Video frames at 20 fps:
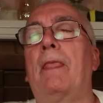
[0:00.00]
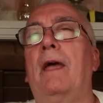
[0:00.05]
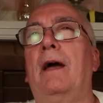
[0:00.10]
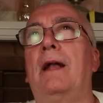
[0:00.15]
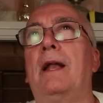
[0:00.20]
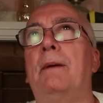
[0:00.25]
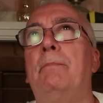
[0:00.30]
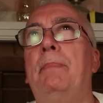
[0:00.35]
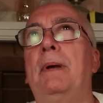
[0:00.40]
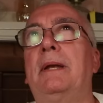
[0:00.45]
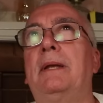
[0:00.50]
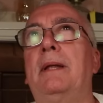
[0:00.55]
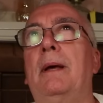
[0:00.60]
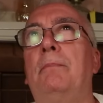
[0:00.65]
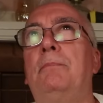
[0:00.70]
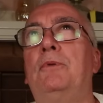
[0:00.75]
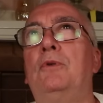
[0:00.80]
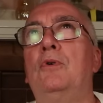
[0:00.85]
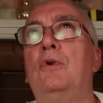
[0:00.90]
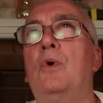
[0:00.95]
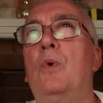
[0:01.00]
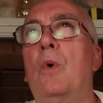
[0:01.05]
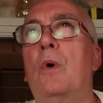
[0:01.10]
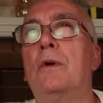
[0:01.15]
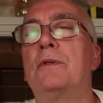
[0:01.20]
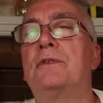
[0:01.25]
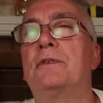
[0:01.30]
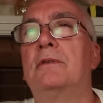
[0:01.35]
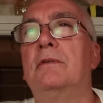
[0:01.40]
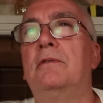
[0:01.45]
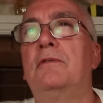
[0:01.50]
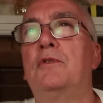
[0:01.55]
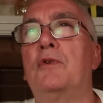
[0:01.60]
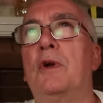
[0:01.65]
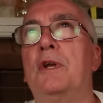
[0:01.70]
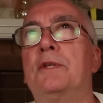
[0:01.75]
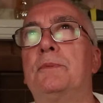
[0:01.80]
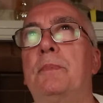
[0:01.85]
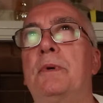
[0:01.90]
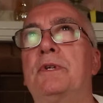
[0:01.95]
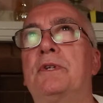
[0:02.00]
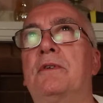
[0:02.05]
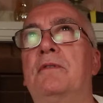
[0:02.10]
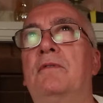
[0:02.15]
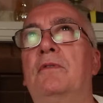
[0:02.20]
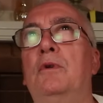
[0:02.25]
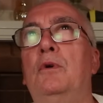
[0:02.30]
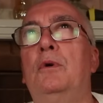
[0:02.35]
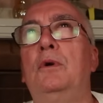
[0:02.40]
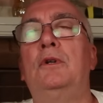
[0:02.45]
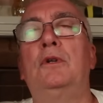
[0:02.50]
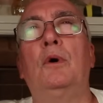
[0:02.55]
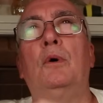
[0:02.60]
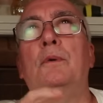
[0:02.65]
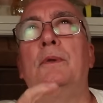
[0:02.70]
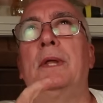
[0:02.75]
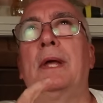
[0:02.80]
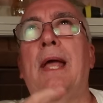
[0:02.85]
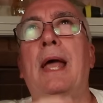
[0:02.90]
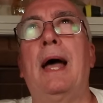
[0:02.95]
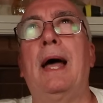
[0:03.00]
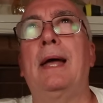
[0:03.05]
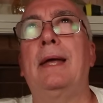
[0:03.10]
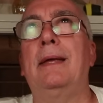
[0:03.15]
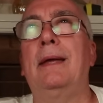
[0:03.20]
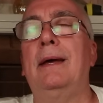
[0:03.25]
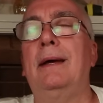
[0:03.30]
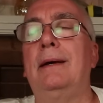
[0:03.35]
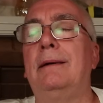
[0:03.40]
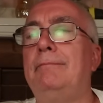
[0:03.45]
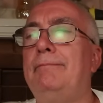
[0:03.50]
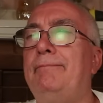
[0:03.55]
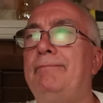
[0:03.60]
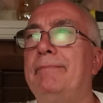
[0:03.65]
And I picked up 2 quarts of transmission fluid, told the guy, yeah,